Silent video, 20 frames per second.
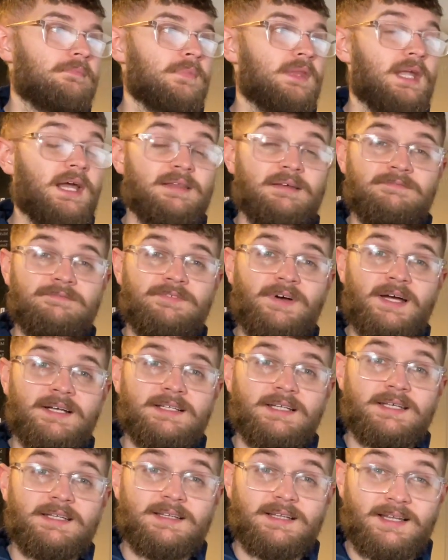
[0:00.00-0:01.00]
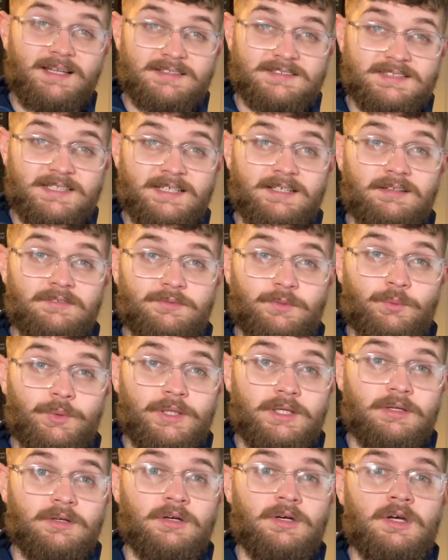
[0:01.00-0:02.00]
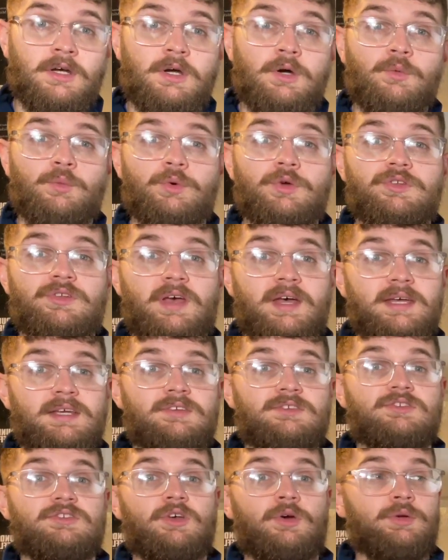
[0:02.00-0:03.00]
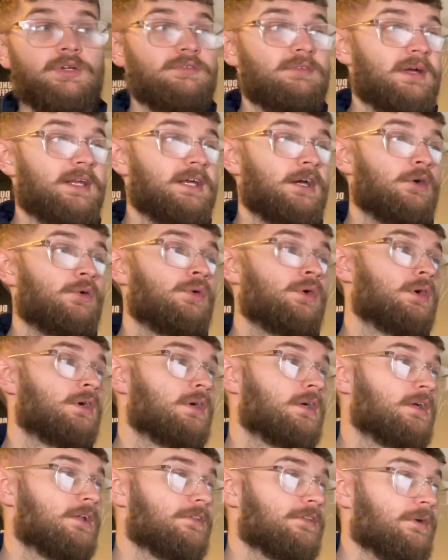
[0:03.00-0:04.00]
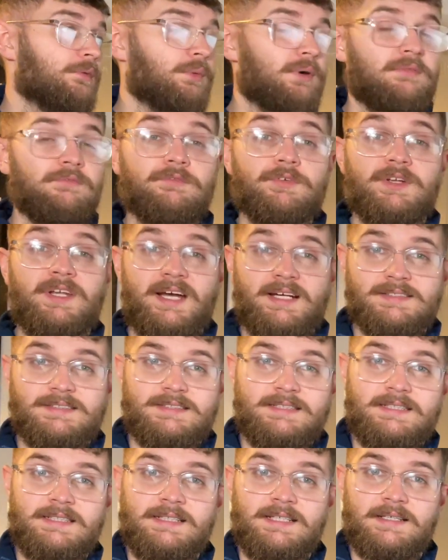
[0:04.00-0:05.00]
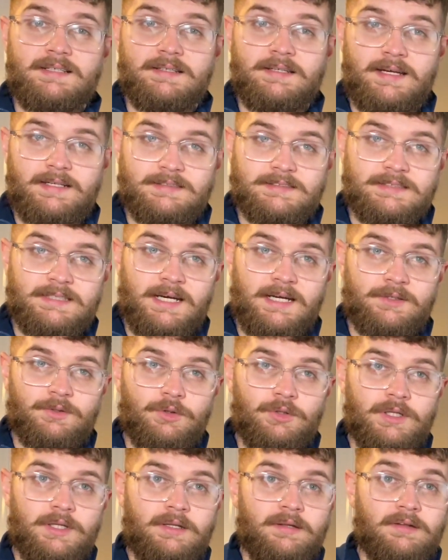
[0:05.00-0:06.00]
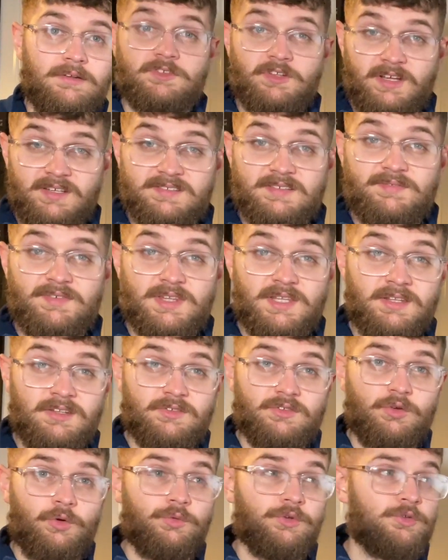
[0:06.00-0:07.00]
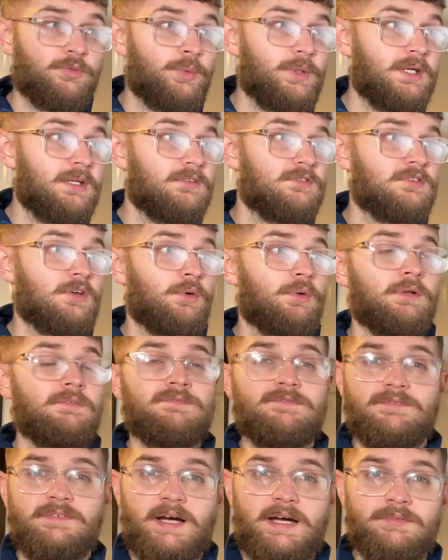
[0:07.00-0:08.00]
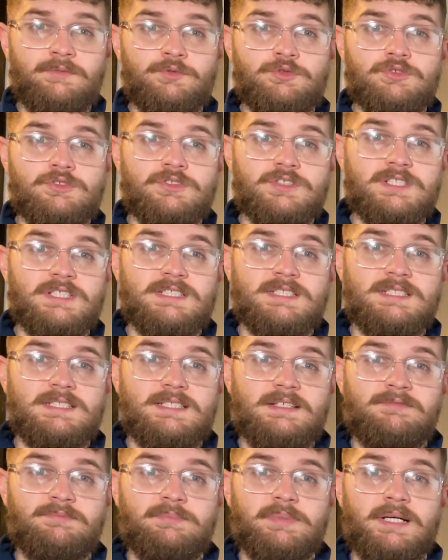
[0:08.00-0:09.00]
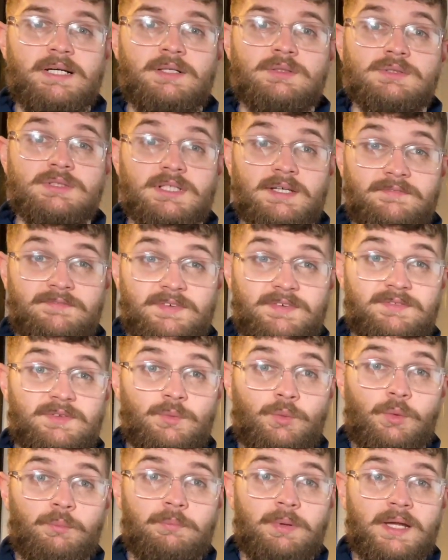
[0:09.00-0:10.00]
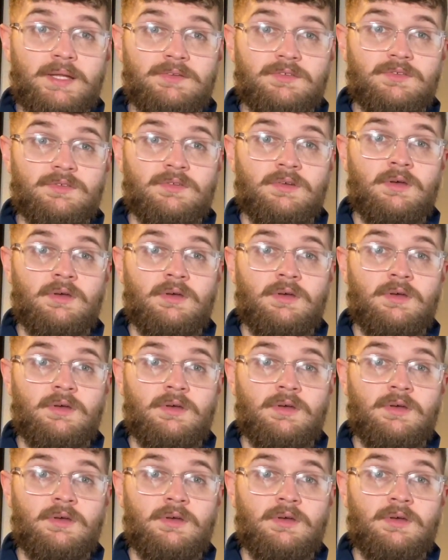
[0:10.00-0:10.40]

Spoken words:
And then finally, the last sale of the week was a Sony radio that went for £19.99 all in. So that's everything that sold this week, totaling £567.51.